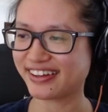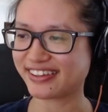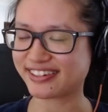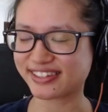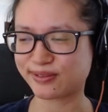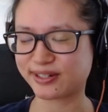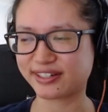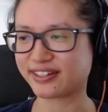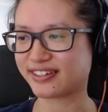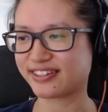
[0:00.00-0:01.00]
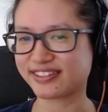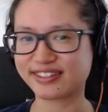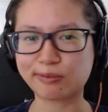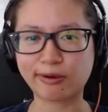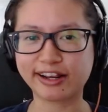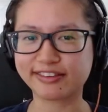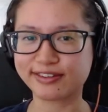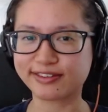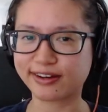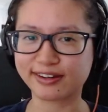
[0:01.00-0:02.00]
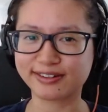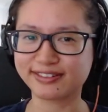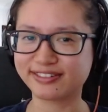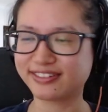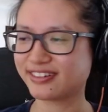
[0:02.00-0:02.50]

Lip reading: You just want to just break the cycle.